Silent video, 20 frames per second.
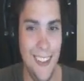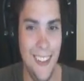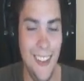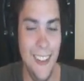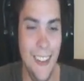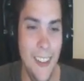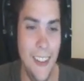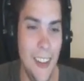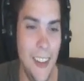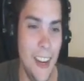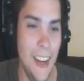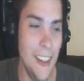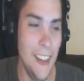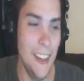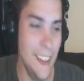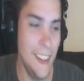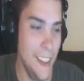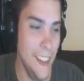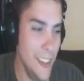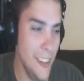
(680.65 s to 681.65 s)
Yeah,
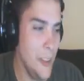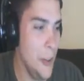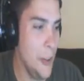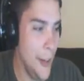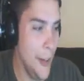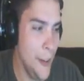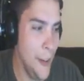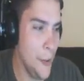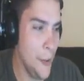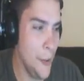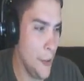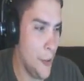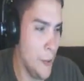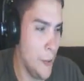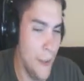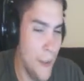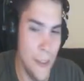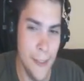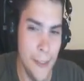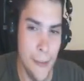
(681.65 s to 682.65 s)
it'll come
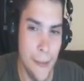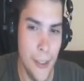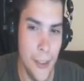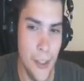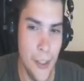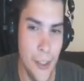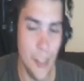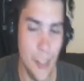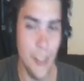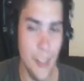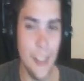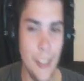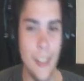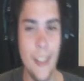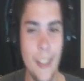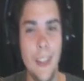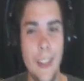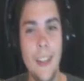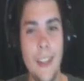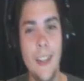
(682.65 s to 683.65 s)
out eventually.
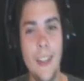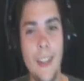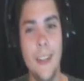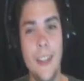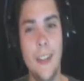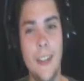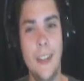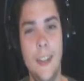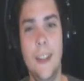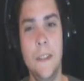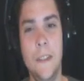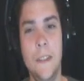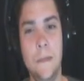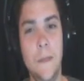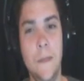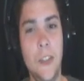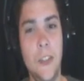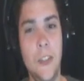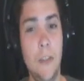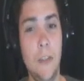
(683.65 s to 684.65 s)

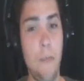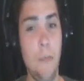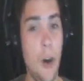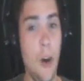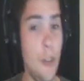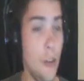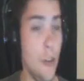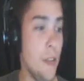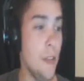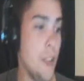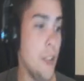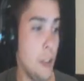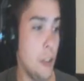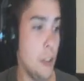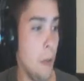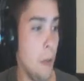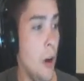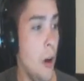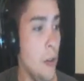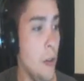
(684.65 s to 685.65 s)
Some other
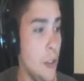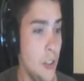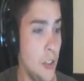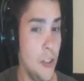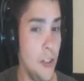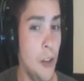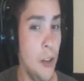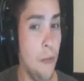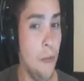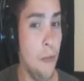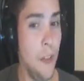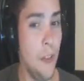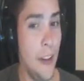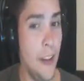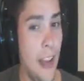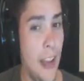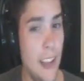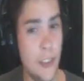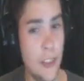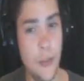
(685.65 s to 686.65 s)
small stuff that
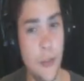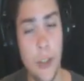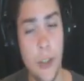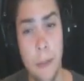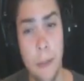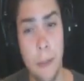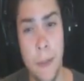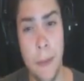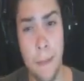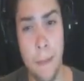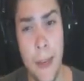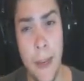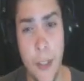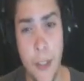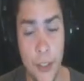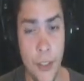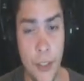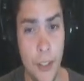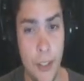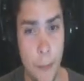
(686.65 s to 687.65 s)
hasn't really been
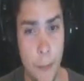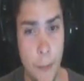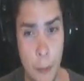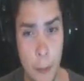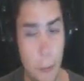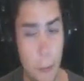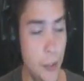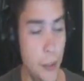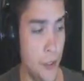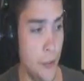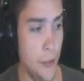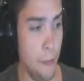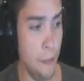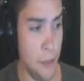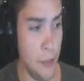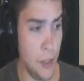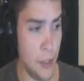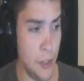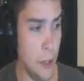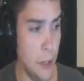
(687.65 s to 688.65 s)
mentioned yet by Blizzard
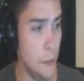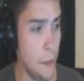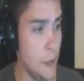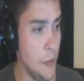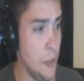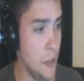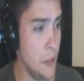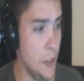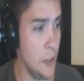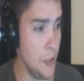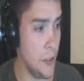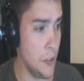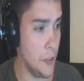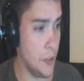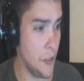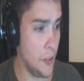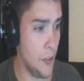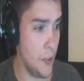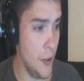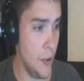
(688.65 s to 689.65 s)
themselves
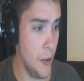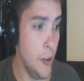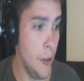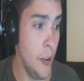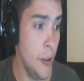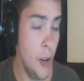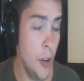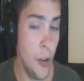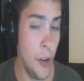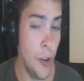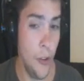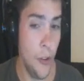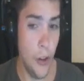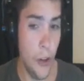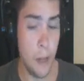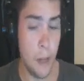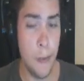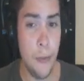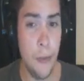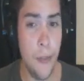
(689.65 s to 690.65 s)
is the
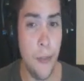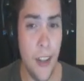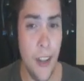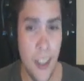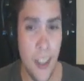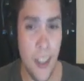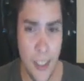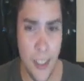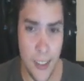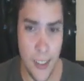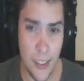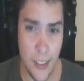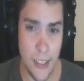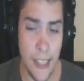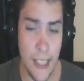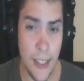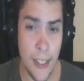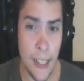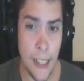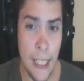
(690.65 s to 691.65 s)
Darkmoon Fair. It's
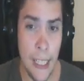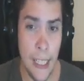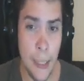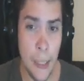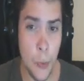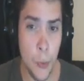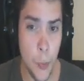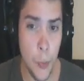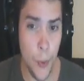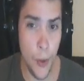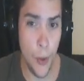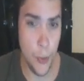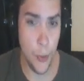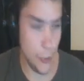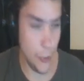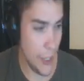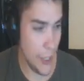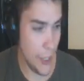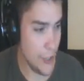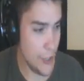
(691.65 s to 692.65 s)
getting a new
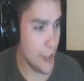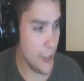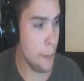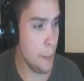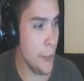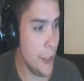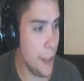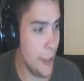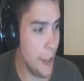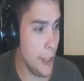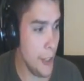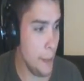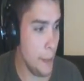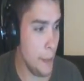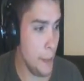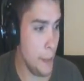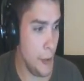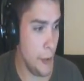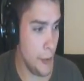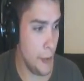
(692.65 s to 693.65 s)
racing minigame
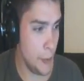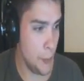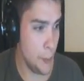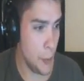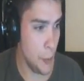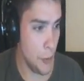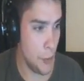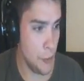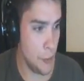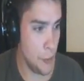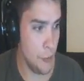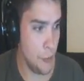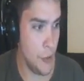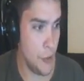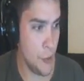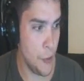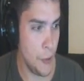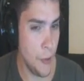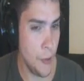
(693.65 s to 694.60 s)
in Warlords of Draenor.